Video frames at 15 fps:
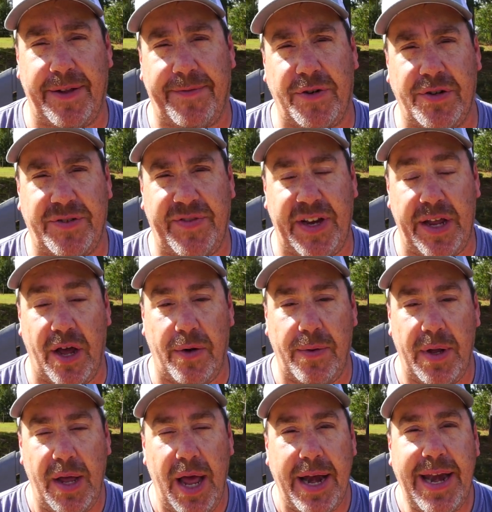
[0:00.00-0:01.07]
in the first video?
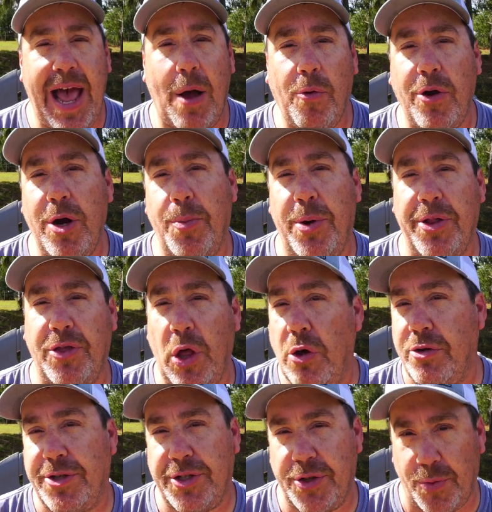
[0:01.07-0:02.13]
Now we're gonna put
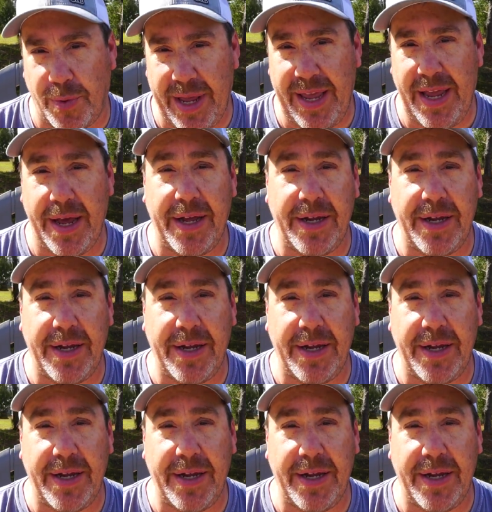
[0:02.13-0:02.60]
those three